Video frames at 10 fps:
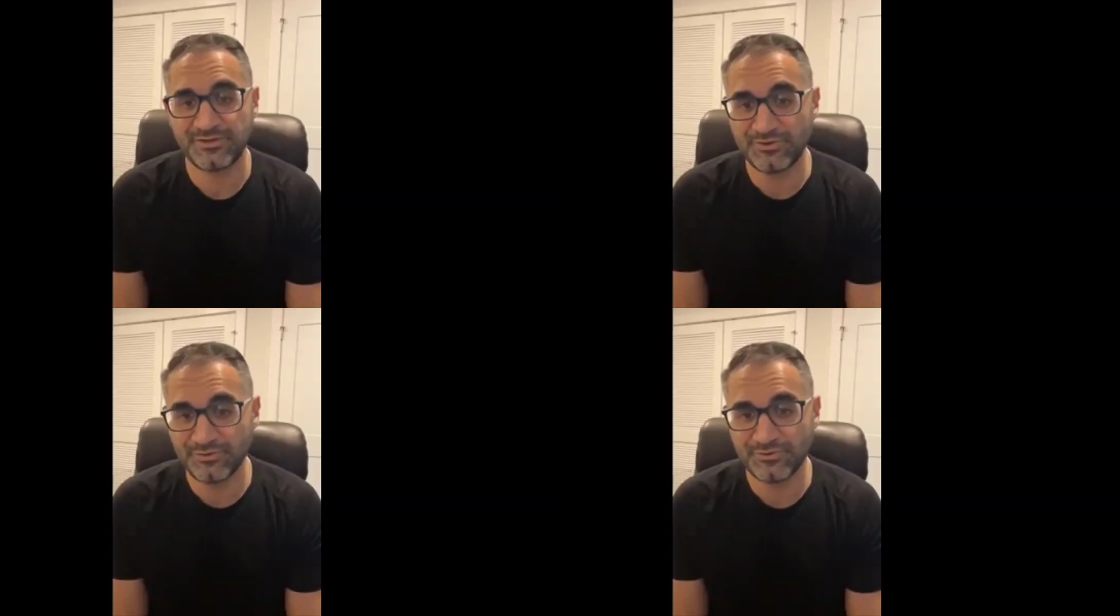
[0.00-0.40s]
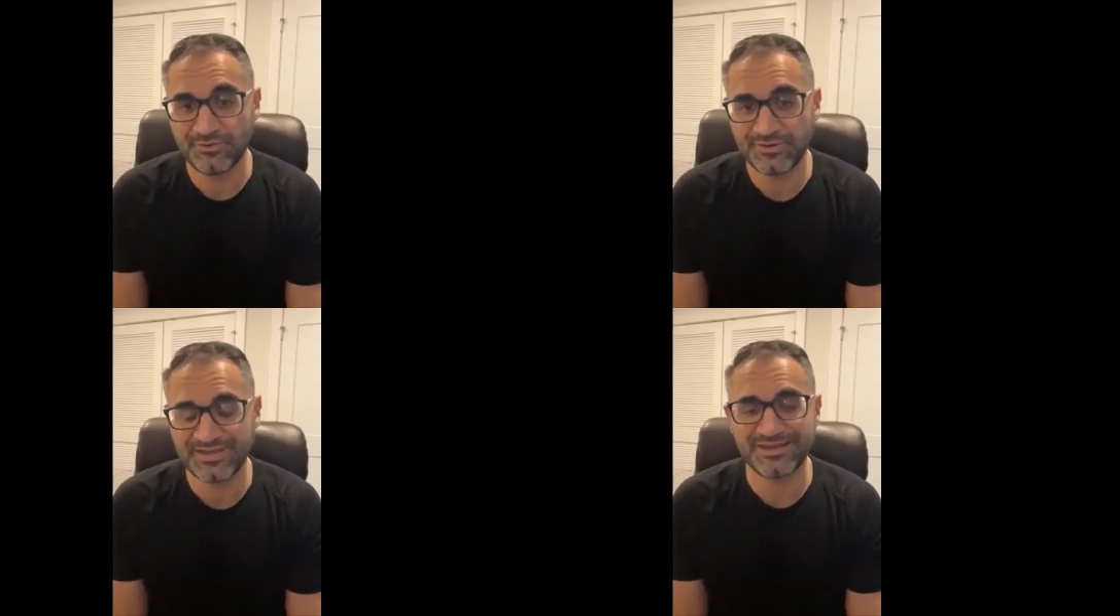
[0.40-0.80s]
And
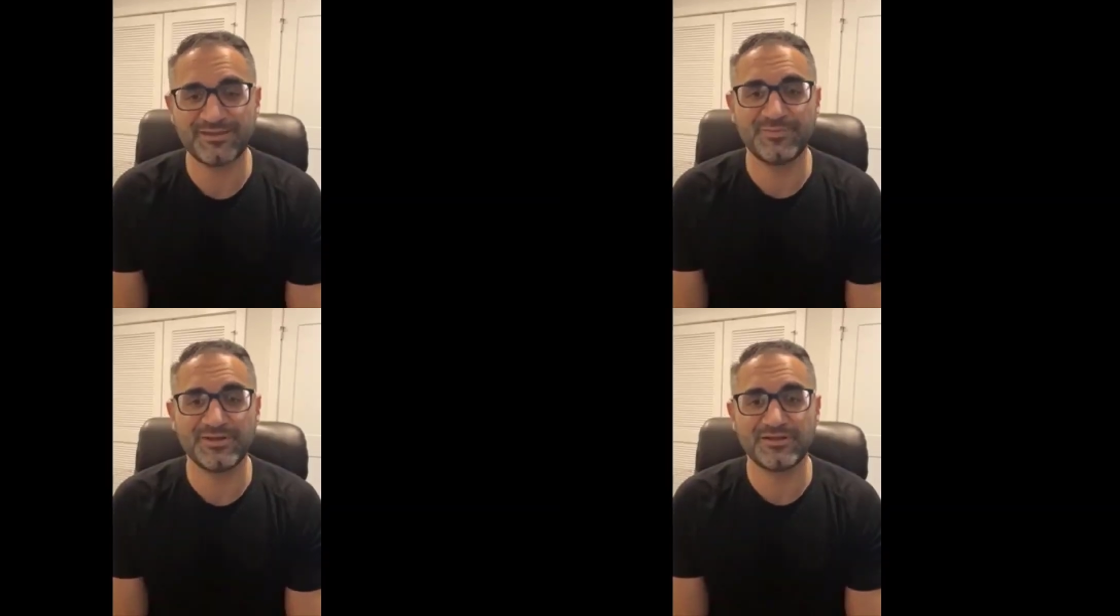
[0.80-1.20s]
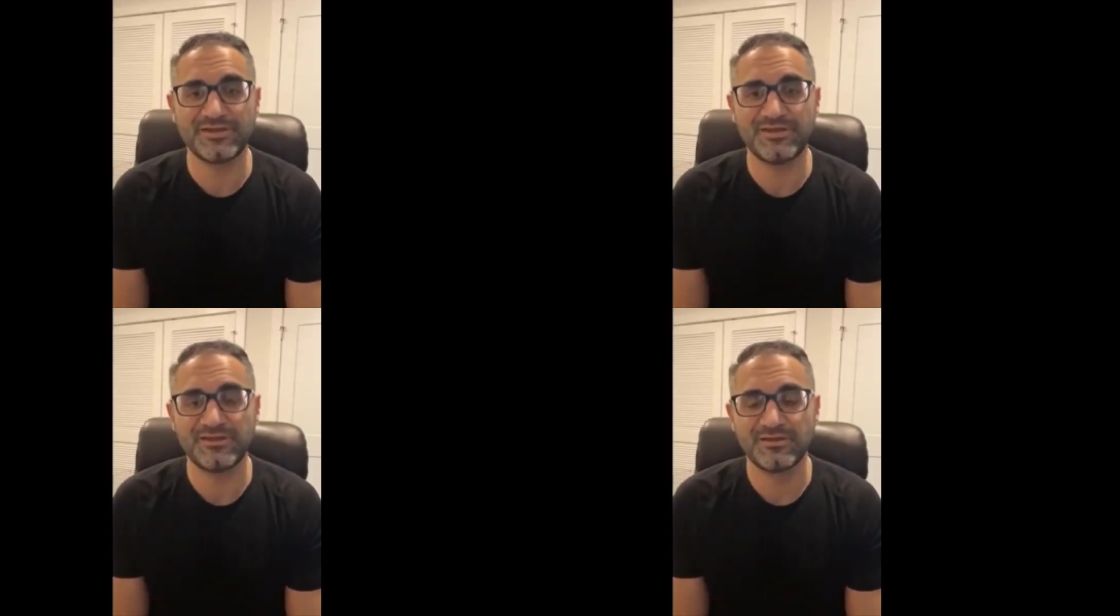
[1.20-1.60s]
you get an
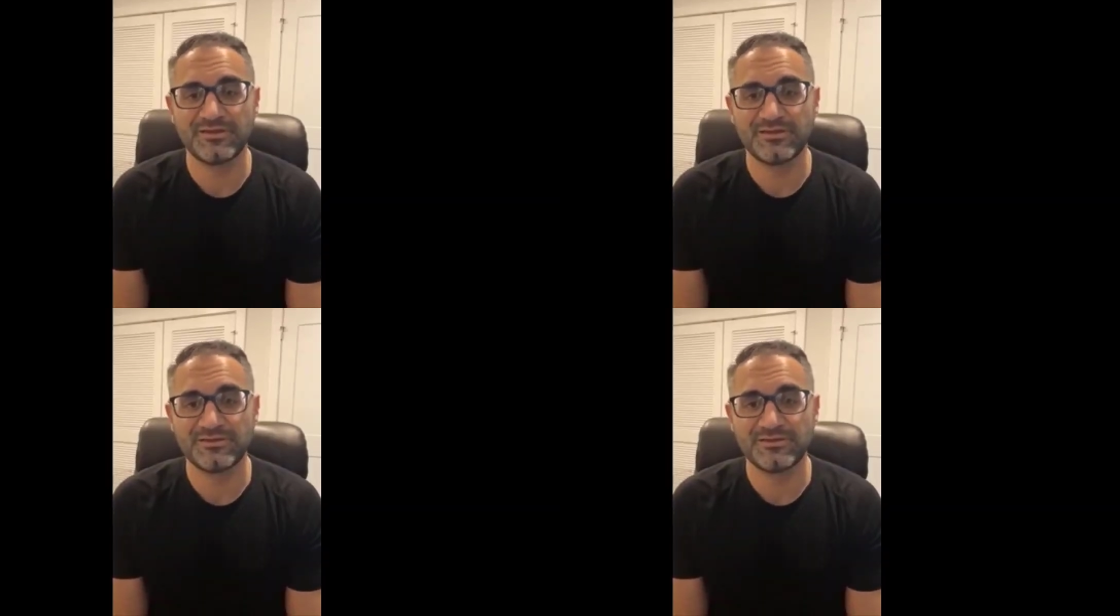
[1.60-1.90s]
ability